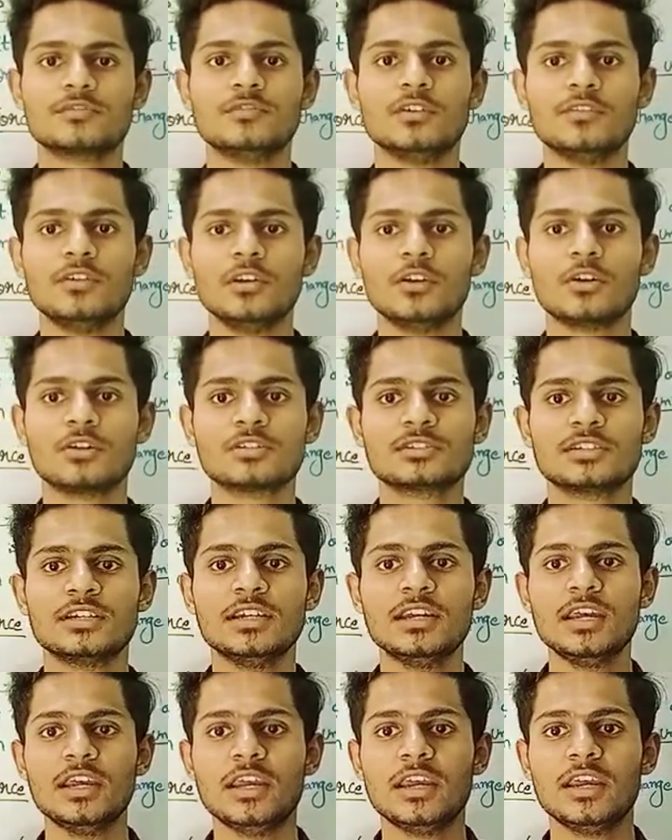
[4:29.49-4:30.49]
We will not
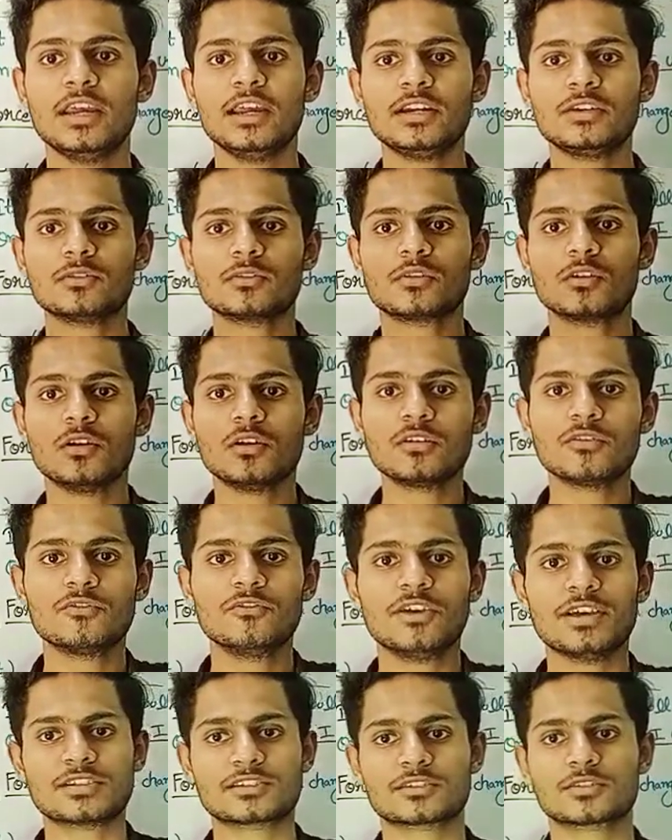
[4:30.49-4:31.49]
say 8 o'clock
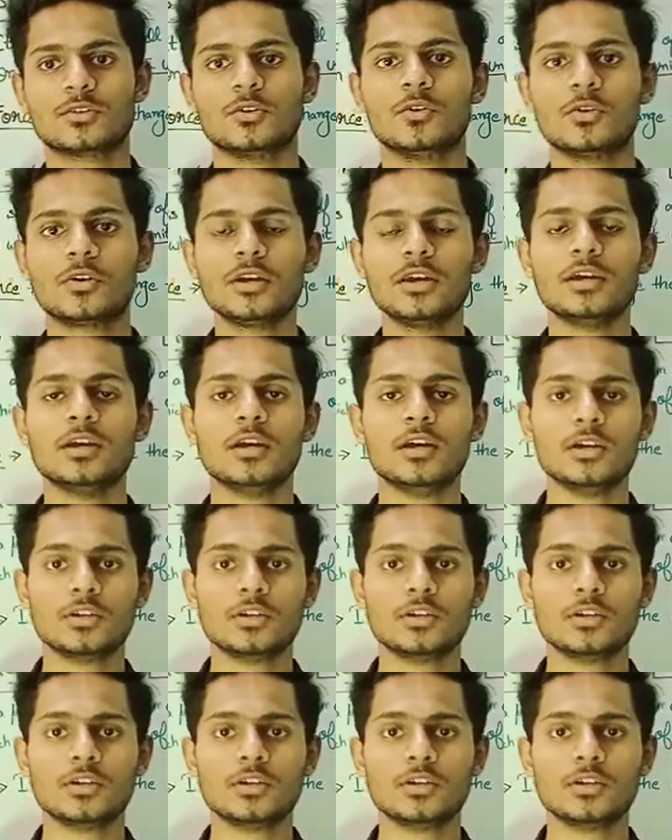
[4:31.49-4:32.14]
west. Okay.